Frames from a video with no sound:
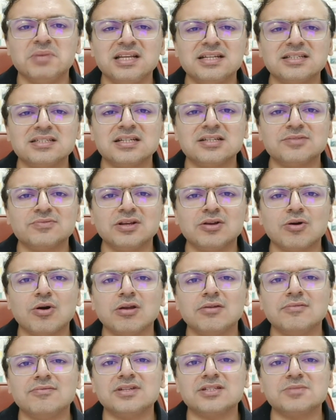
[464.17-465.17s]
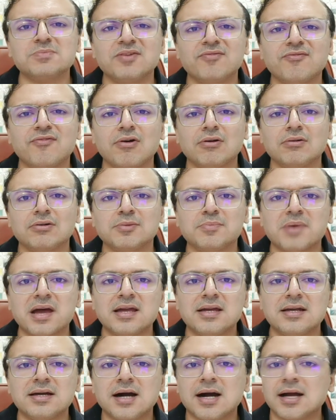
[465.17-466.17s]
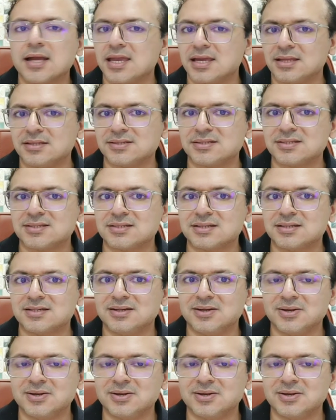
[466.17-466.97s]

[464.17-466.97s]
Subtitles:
Militate will always be followed by against.